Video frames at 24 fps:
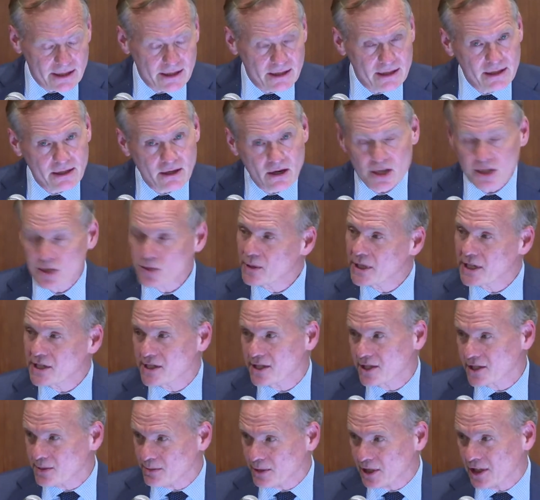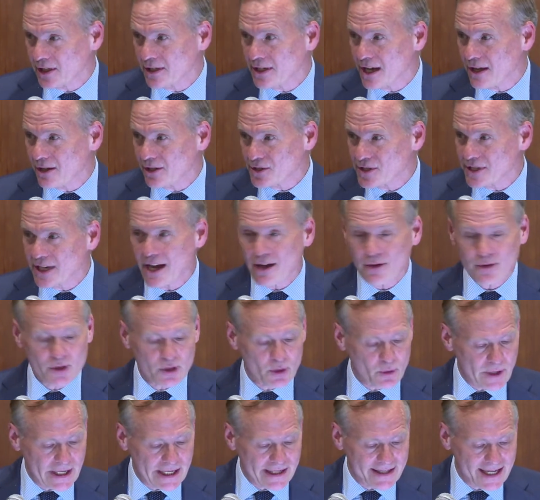It costs $26 million now to win.